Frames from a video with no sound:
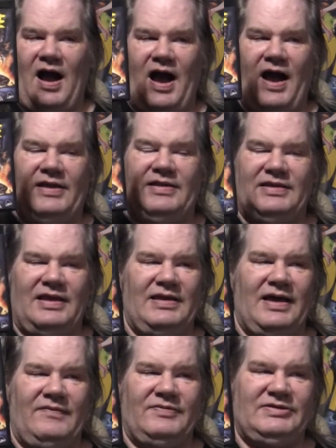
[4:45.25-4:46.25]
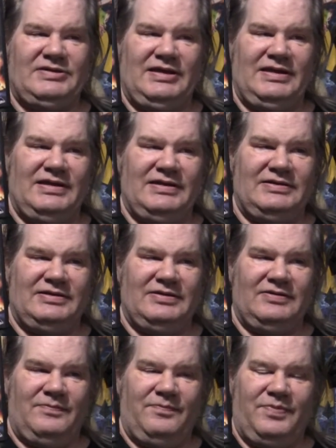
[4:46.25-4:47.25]
I think I've seen it,
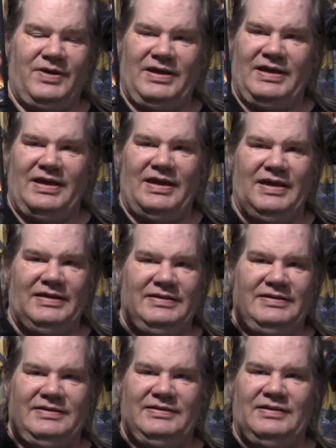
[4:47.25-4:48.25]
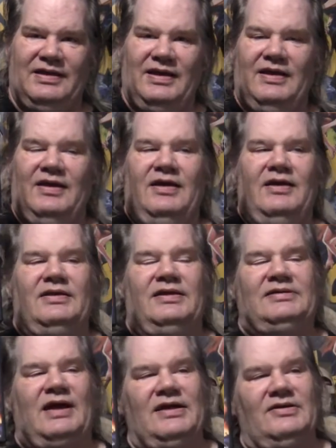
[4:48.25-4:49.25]
but it the
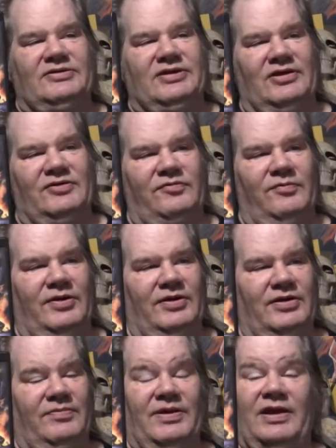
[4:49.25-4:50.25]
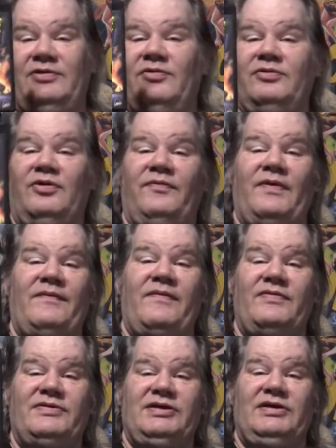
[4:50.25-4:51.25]
title sounds familiar, but I don't know if I've
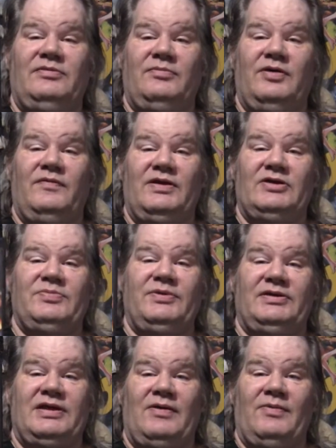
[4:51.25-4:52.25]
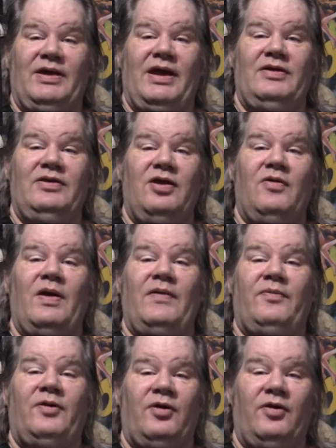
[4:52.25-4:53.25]
ever seen the movie. Let's put it that way. I know
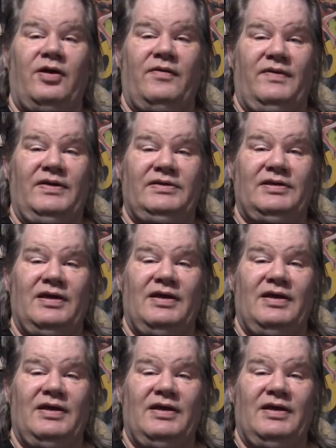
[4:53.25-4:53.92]
I've heard of it.